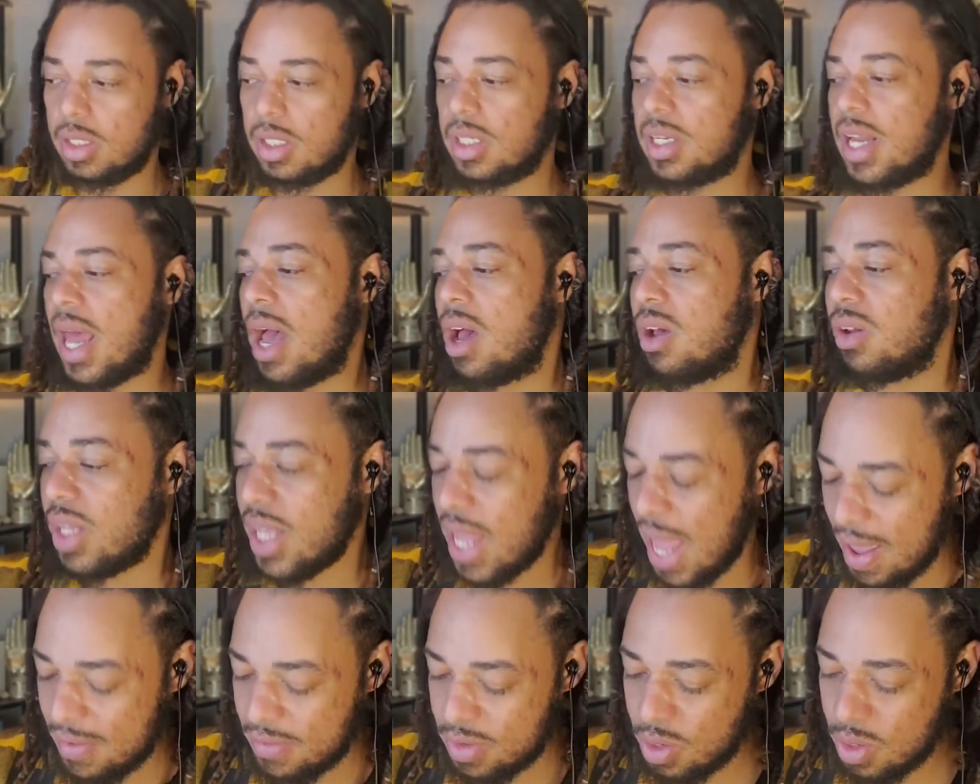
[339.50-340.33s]
not only
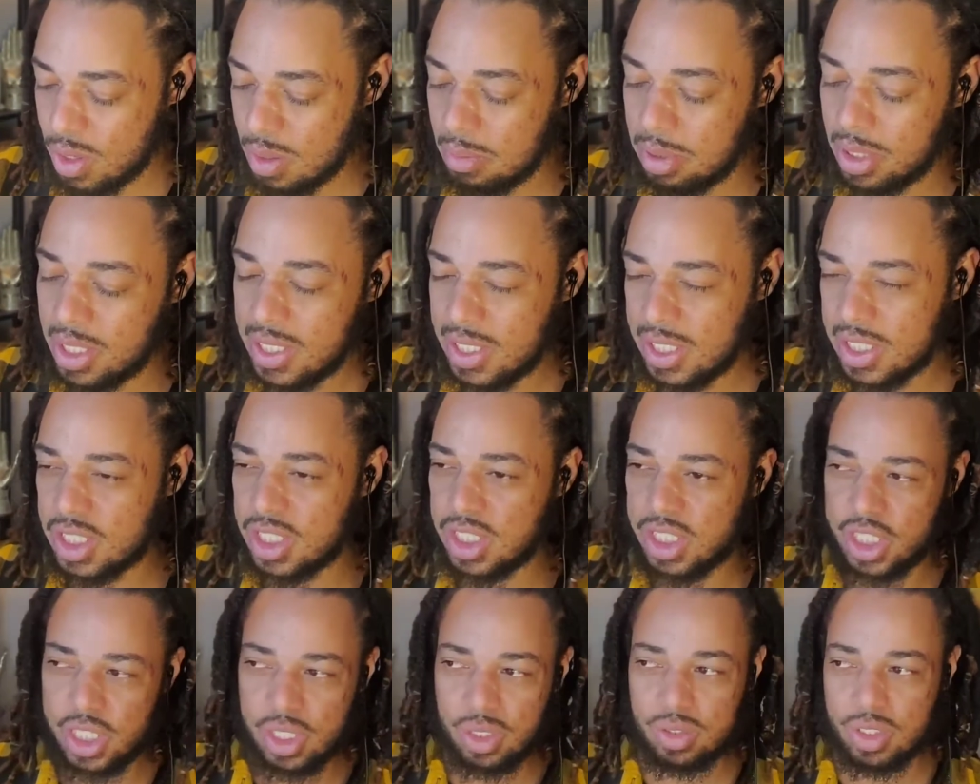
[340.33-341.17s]
have you completely
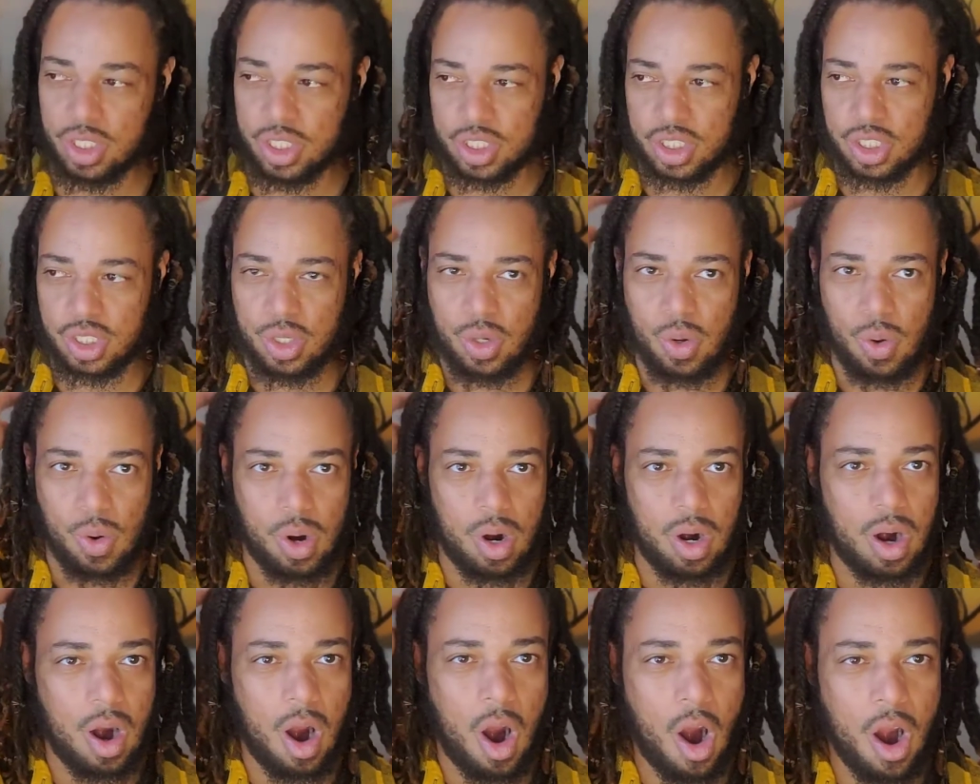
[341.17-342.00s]
shielded
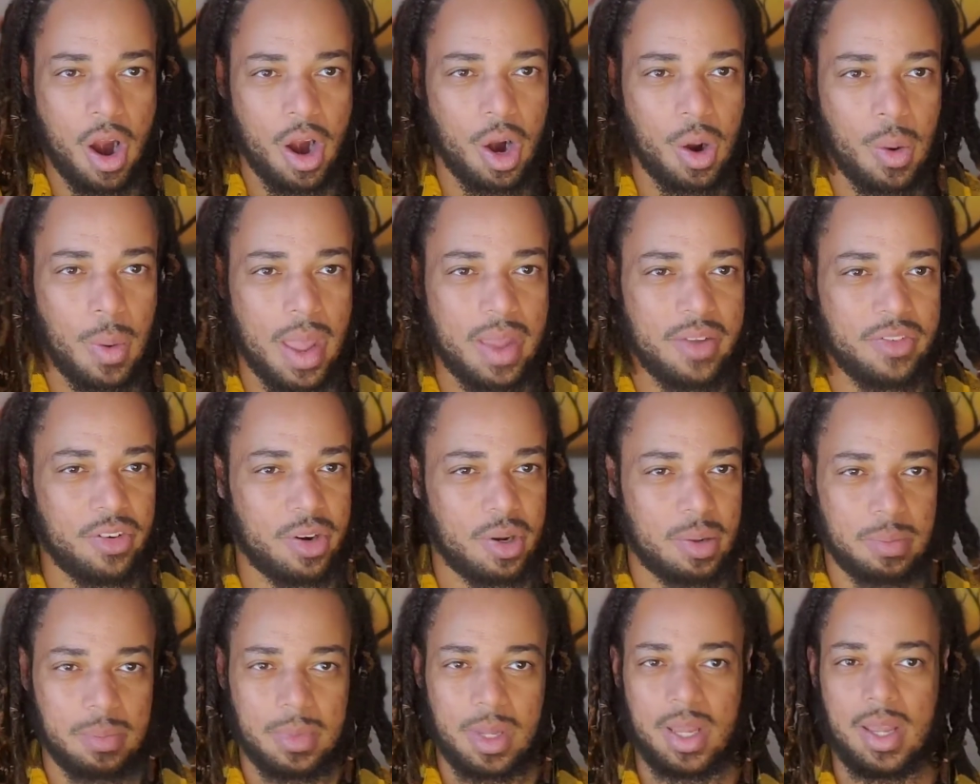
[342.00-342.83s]
your heart away
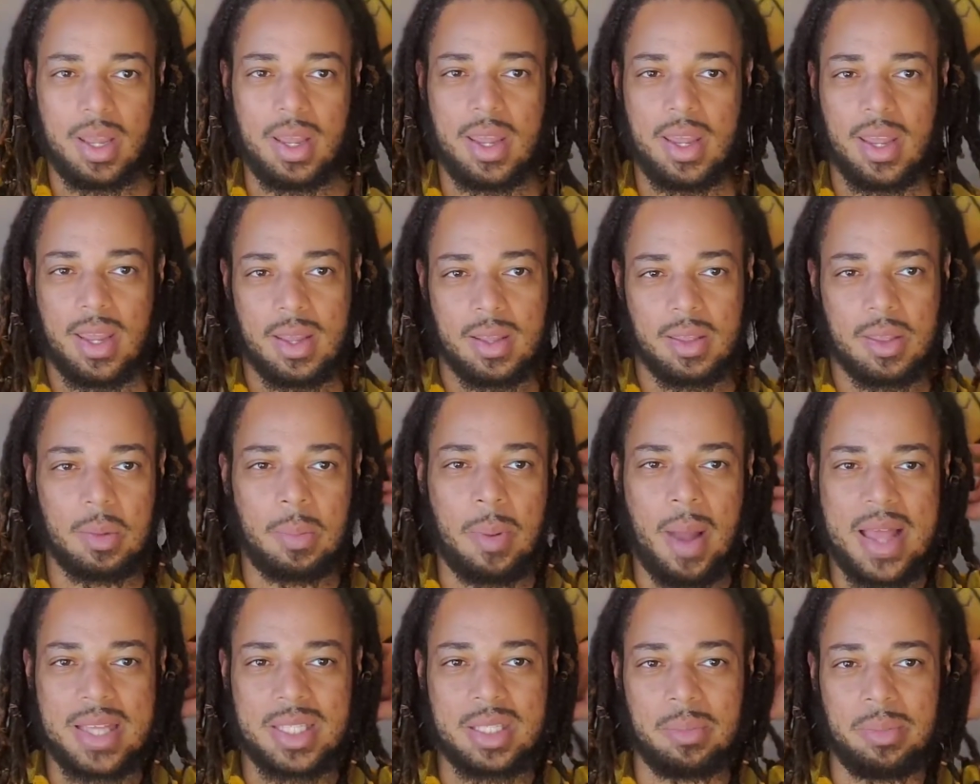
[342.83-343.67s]
from the
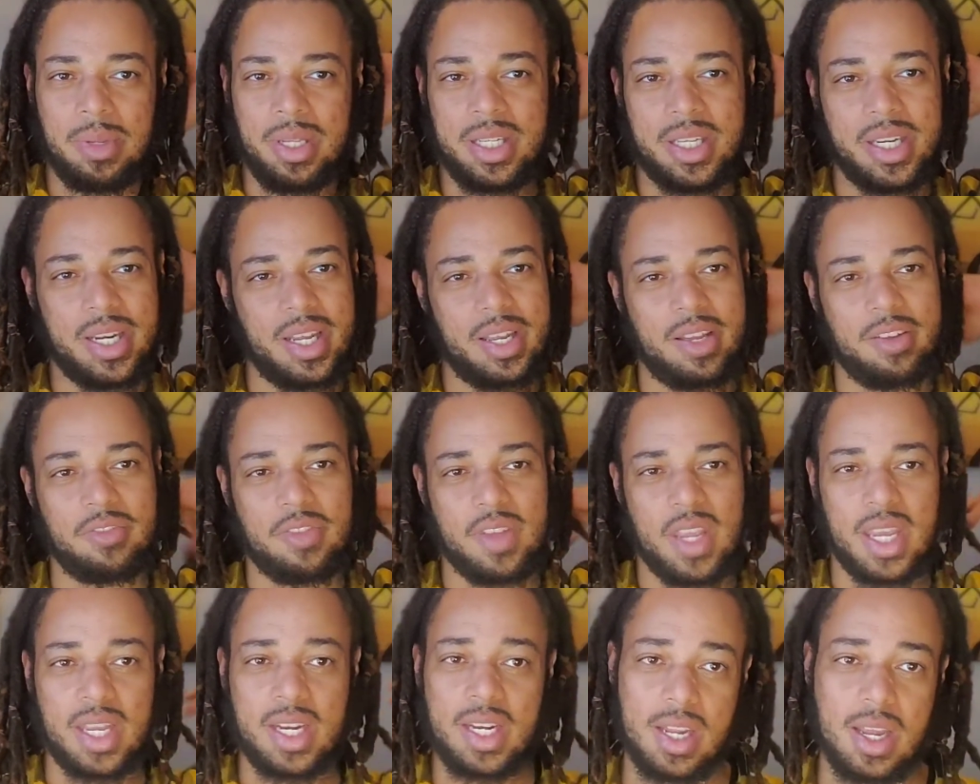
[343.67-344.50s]
possibility of
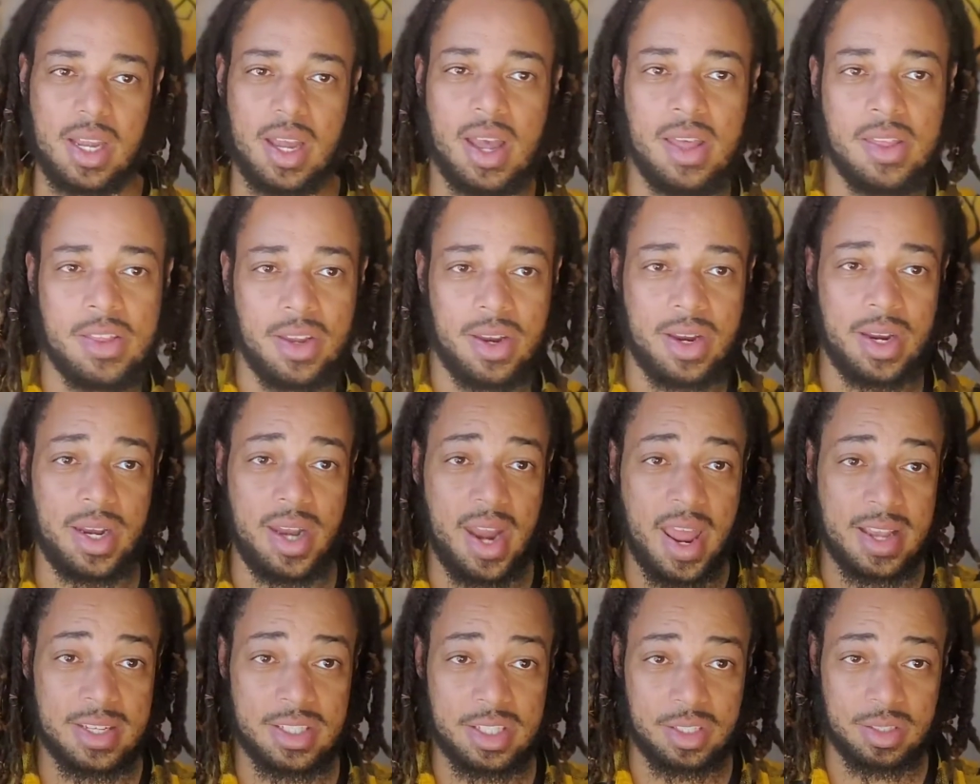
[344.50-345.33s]
any other
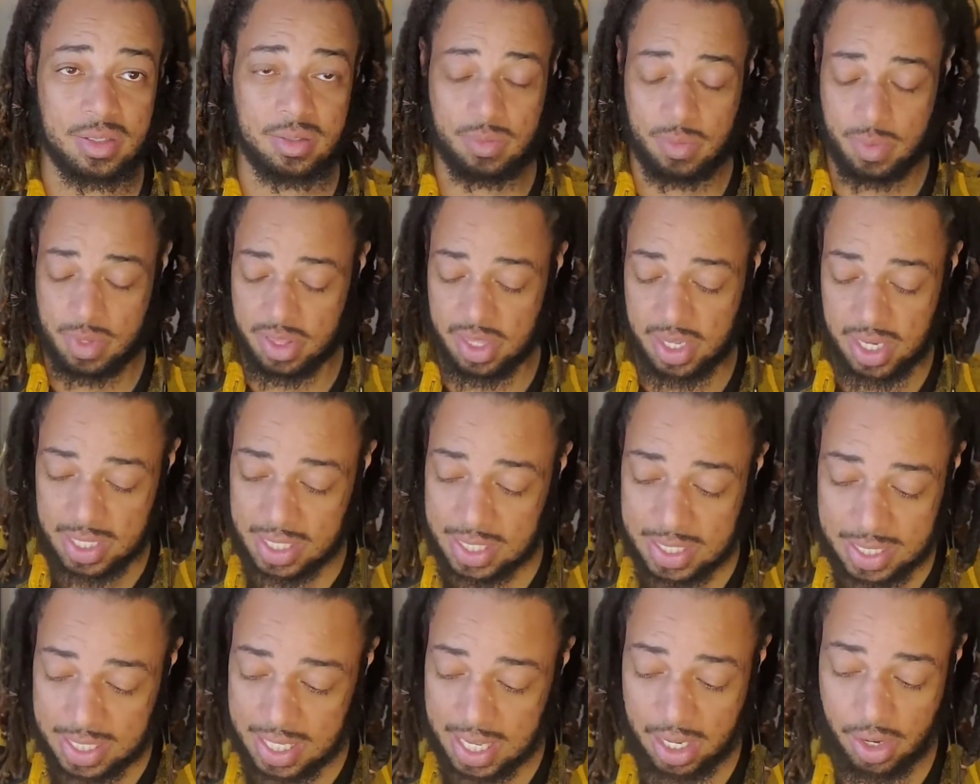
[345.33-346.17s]
connection with
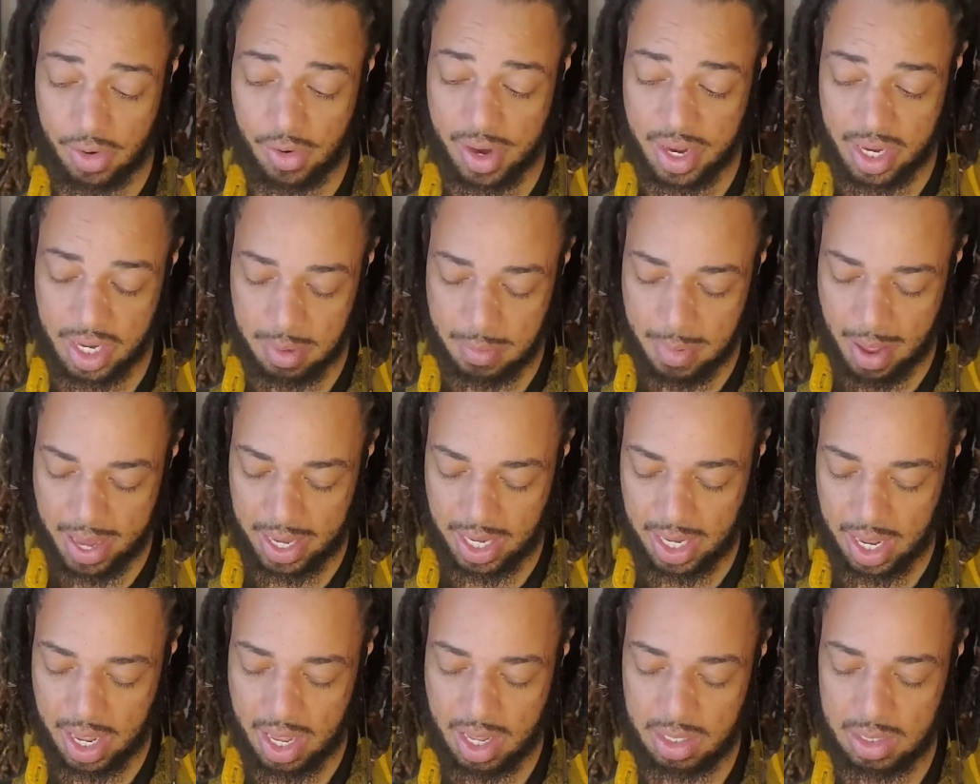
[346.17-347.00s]
anything or
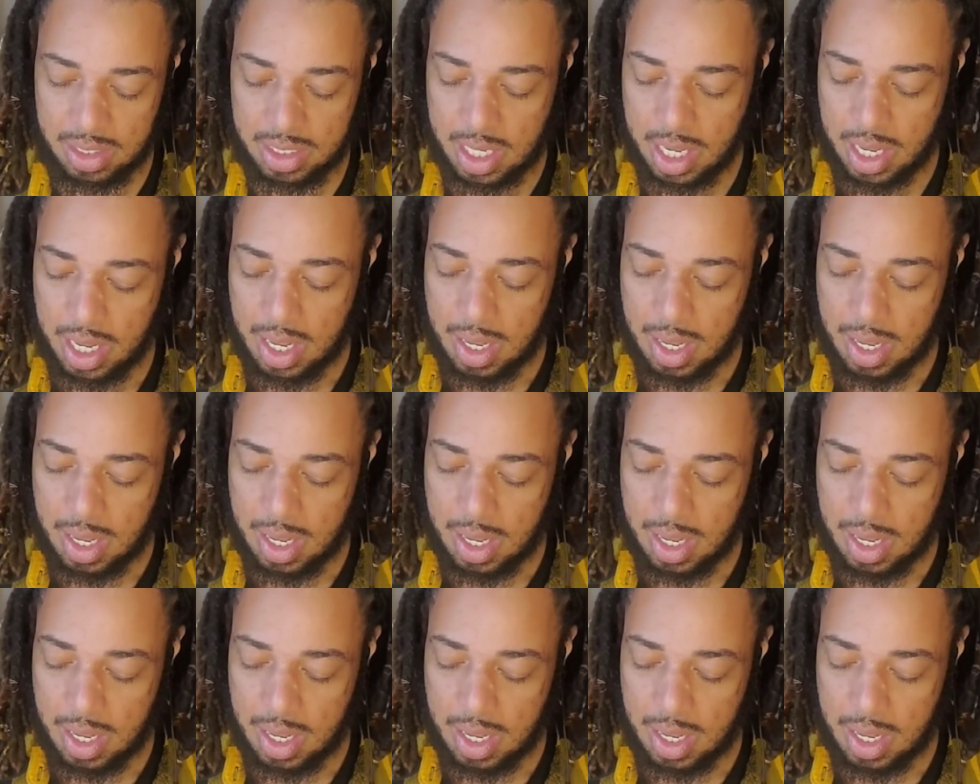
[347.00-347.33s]
anybody else,